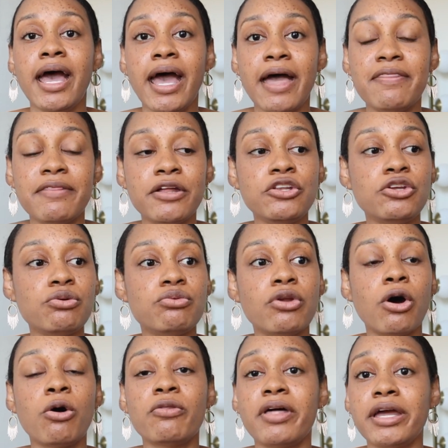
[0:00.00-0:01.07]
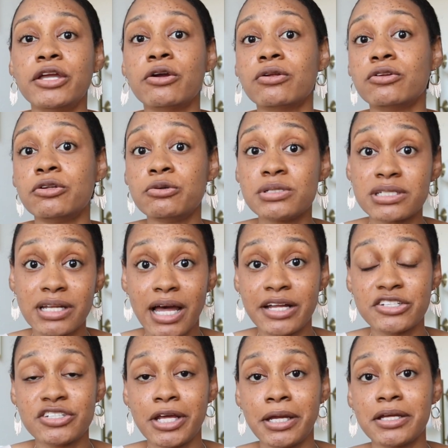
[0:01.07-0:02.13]
And then you know that your loose
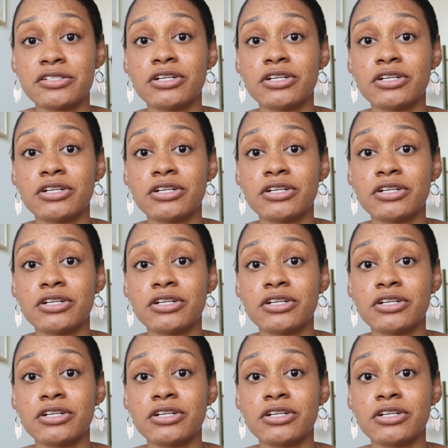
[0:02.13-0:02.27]
launch date can